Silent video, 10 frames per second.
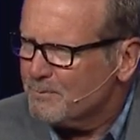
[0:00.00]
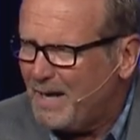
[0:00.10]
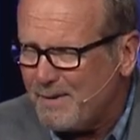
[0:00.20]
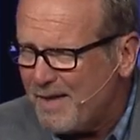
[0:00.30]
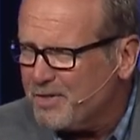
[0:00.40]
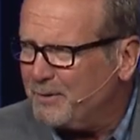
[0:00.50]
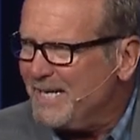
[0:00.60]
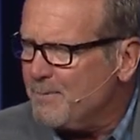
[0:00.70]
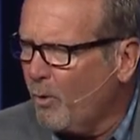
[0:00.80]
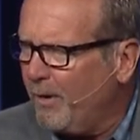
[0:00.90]
probably about three
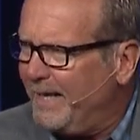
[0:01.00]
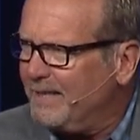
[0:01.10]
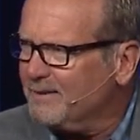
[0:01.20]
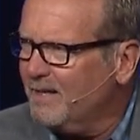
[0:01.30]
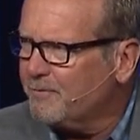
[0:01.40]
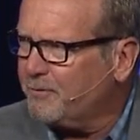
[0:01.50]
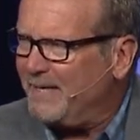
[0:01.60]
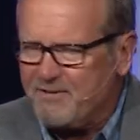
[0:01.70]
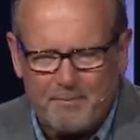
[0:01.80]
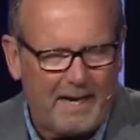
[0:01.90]
in the morning, a
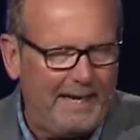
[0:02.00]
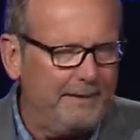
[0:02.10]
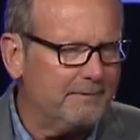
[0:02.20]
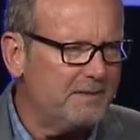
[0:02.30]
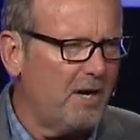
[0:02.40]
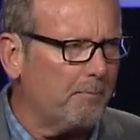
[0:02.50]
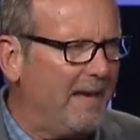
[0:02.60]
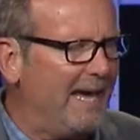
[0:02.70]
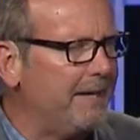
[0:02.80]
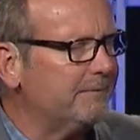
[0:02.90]
friend of mine, young
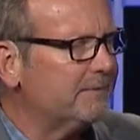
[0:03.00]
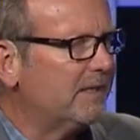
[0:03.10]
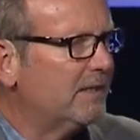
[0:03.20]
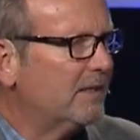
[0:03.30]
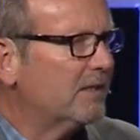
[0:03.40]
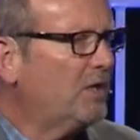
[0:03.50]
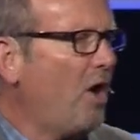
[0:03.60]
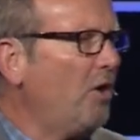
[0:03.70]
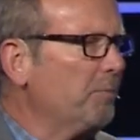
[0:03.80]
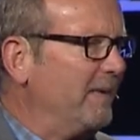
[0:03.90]
man,
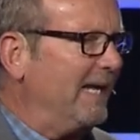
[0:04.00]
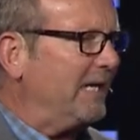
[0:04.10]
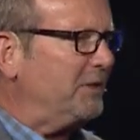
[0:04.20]
called me. I